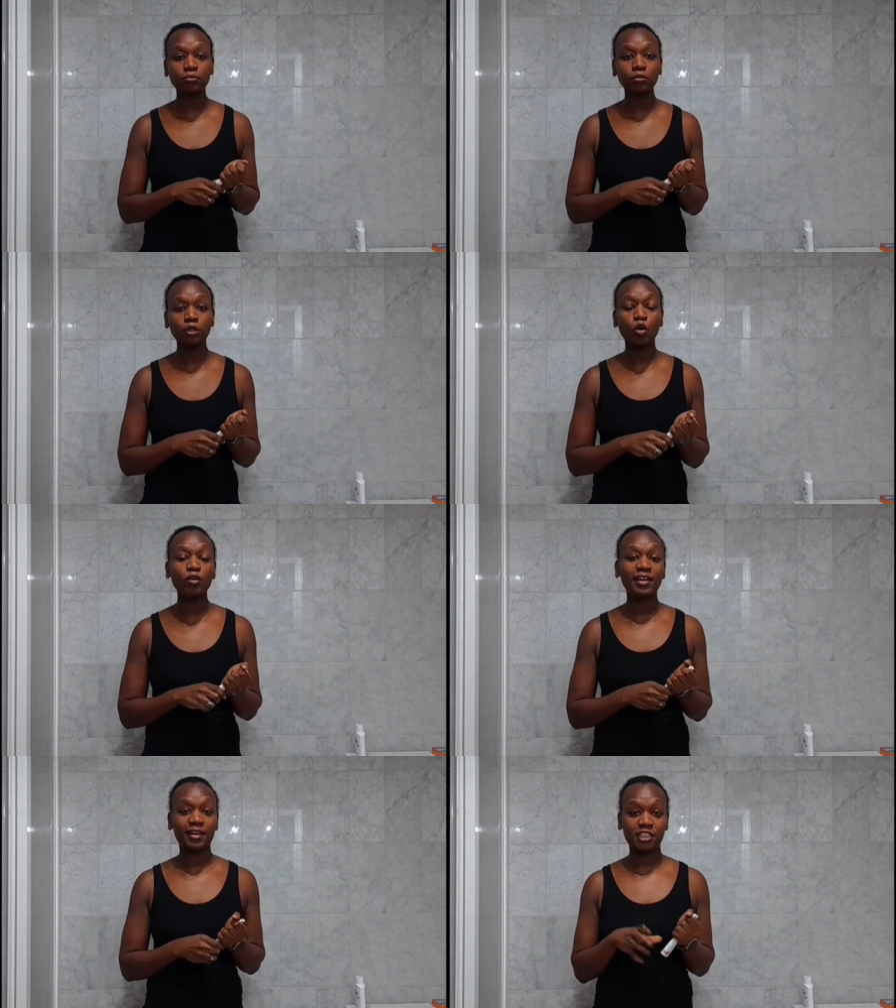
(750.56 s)
online
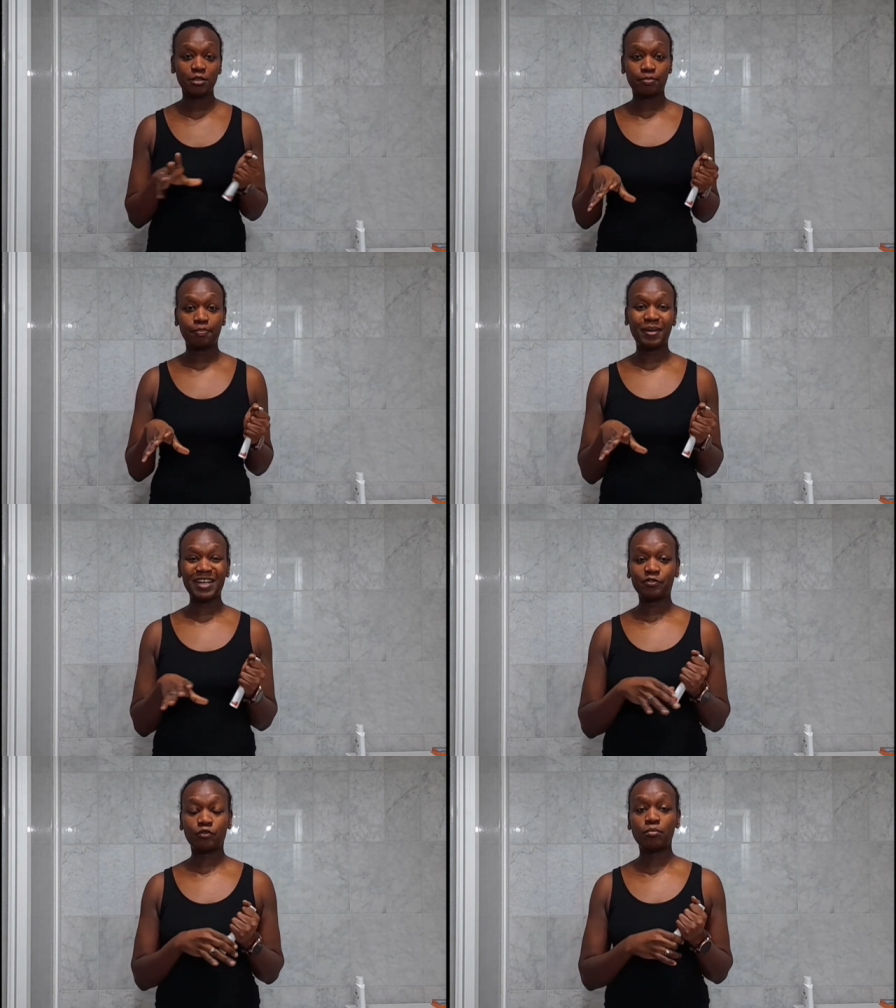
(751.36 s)
dating
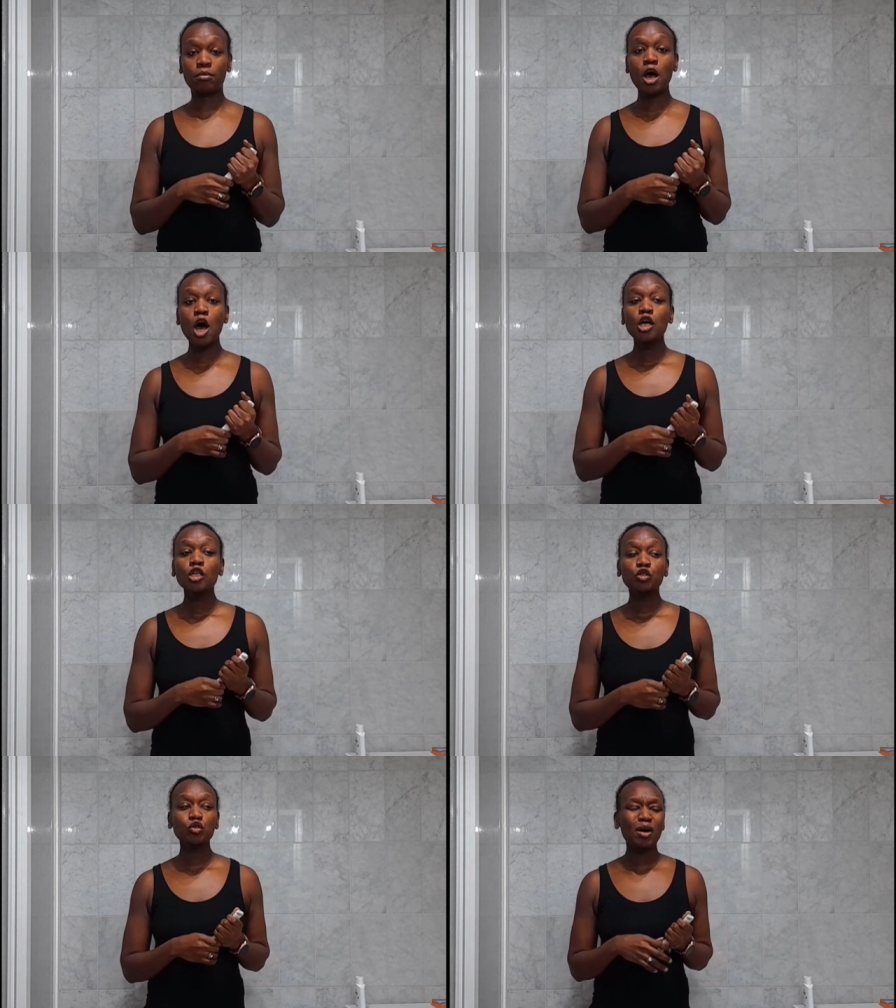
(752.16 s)
platform
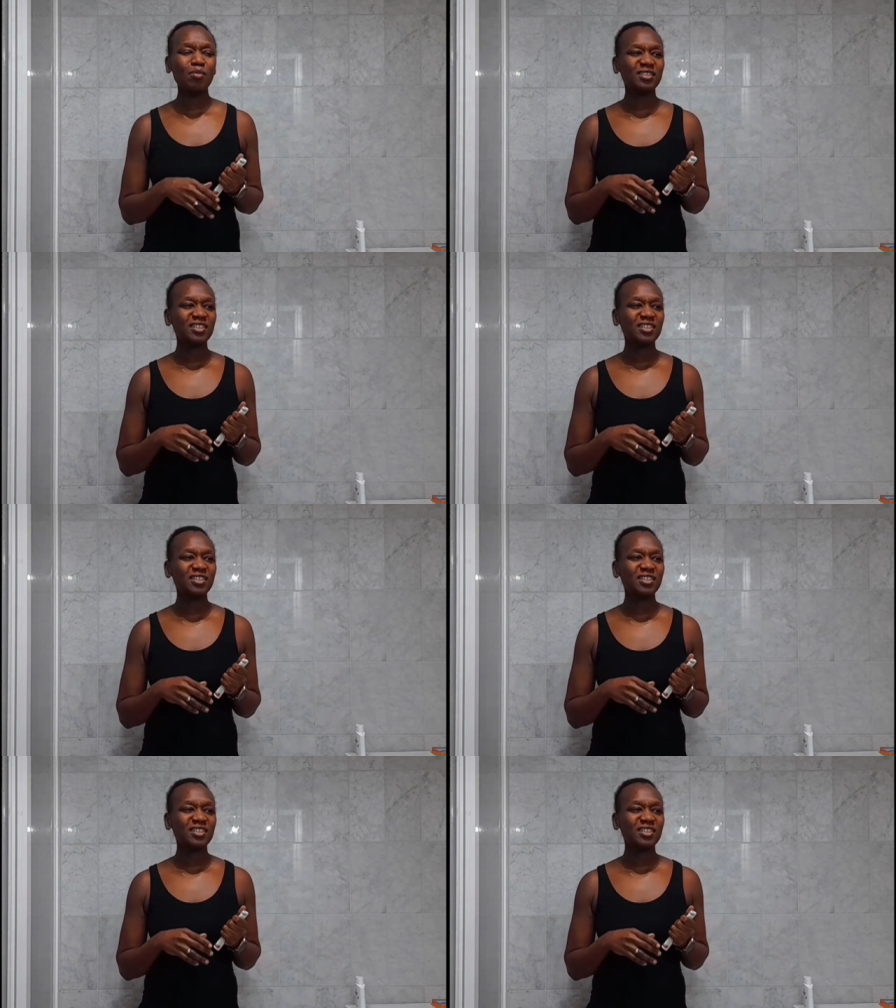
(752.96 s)
so I was in